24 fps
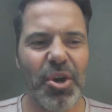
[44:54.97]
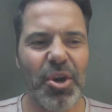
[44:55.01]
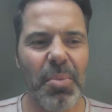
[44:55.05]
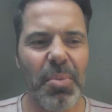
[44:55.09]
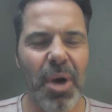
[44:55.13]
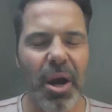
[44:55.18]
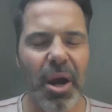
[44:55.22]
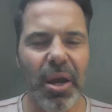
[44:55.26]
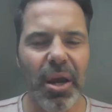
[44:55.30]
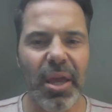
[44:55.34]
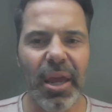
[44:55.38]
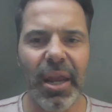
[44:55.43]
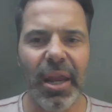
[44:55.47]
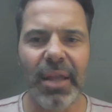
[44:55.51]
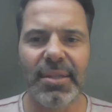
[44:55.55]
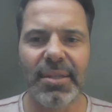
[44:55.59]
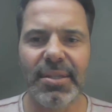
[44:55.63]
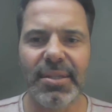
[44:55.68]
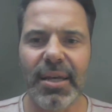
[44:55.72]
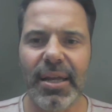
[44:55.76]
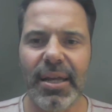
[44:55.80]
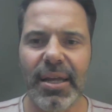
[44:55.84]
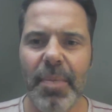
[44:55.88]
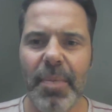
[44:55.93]
you, Mark. And
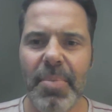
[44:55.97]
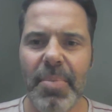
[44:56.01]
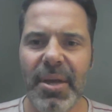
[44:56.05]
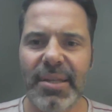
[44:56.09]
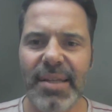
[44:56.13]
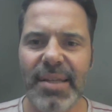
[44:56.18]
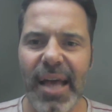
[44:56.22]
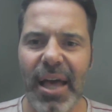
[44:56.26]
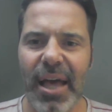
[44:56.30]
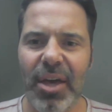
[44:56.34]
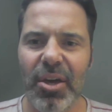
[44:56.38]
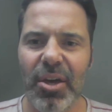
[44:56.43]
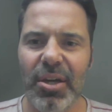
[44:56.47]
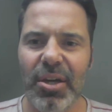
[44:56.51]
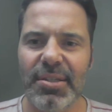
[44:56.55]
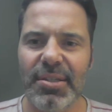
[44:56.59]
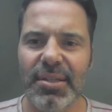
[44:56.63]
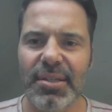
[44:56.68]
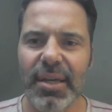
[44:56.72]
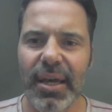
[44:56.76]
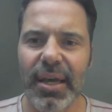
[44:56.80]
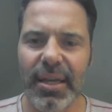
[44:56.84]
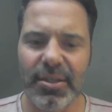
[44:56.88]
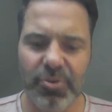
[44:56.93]
let me tell you,
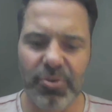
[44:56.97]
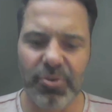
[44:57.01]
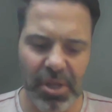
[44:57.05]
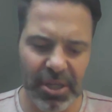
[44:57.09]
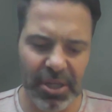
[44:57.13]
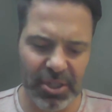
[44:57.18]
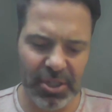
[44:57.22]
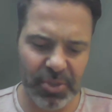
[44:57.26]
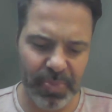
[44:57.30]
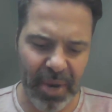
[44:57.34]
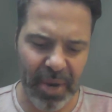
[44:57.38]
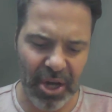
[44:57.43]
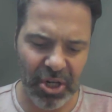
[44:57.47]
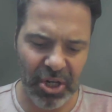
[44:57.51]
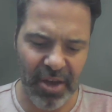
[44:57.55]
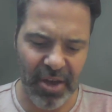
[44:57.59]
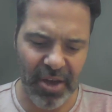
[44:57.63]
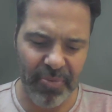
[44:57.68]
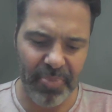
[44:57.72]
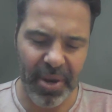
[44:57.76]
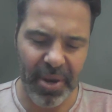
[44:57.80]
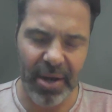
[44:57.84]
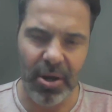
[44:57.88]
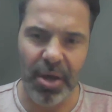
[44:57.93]
it's really special.
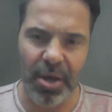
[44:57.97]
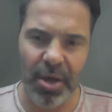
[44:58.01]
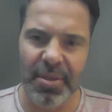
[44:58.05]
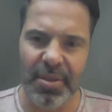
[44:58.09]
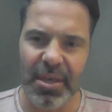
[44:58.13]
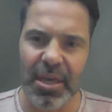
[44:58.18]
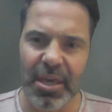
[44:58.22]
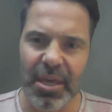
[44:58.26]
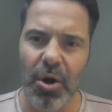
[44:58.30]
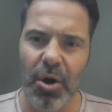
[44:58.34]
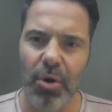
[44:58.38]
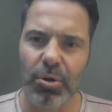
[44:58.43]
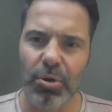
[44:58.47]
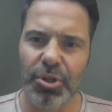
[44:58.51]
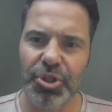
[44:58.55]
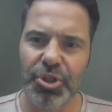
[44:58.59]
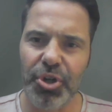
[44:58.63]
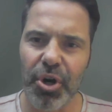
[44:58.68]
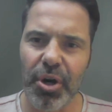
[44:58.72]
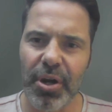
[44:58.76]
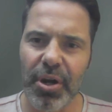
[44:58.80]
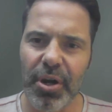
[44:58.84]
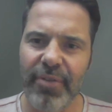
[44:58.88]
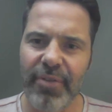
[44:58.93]
I've been on the EO
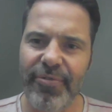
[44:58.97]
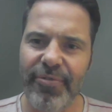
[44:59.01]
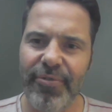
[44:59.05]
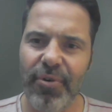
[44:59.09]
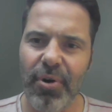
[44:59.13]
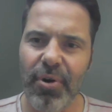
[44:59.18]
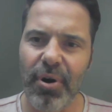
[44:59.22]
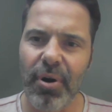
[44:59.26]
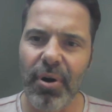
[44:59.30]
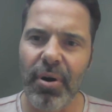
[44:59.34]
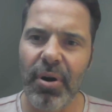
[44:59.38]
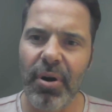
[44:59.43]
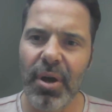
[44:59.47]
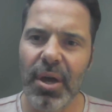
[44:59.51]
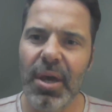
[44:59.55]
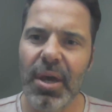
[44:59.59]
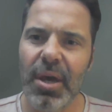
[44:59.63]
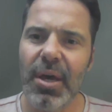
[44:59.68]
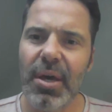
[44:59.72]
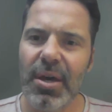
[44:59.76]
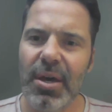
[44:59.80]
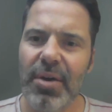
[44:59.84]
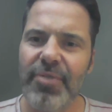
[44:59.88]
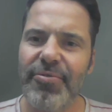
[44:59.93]
journey for
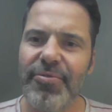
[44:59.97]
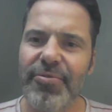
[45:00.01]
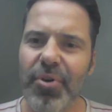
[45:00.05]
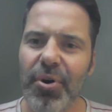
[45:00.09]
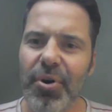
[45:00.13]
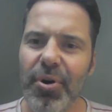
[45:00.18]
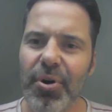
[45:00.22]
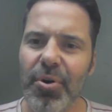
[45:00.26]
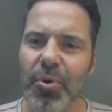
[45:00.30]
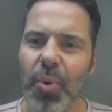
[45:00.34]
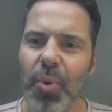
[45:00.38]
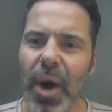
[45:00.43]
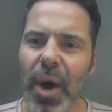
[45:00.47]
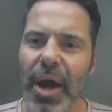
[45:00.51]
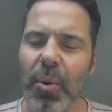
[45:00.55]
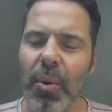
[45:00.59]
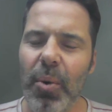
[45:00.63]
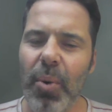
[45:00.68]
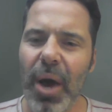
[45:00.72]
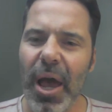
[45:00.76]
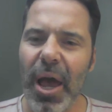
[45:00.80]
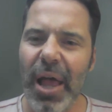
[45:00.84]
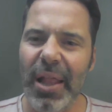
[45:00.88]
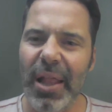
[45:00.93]
quite a
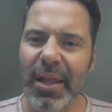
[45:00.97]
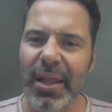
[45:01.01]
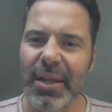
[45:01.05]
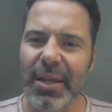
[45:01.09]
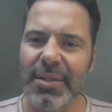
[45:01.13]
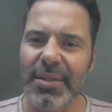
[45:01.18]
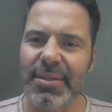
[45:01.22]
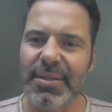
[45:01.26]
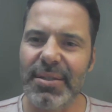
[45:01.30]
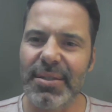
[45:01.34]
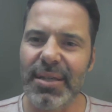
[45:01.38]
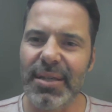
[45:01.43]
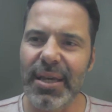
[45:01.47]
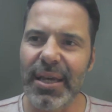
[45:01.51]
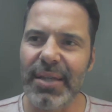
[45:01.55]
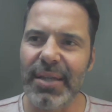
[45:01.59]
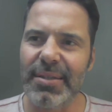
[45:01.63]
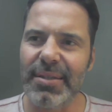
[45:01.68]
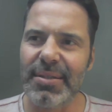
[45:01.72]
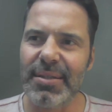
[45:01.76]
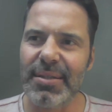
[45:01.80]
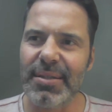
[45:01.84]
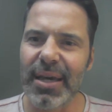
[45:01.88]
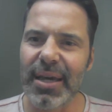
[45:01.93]
while, and
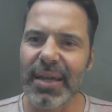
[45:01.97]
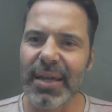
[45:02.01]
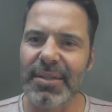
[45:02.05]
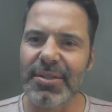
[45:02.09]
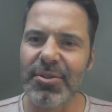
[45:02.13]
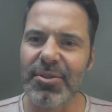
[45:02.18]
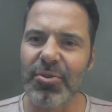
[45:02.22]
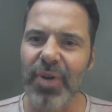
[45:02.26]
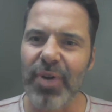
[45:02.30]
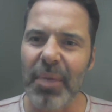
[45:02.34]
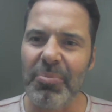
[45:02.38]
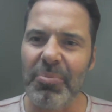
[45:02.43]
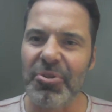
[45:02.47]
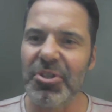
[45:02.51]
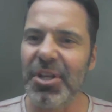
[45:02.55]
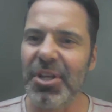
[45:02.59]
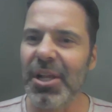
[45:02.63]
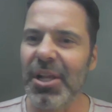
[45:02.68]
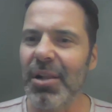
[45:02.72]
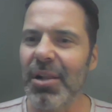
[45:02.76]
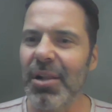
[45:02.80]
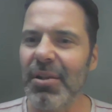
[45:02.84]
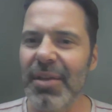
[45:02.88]
I'm still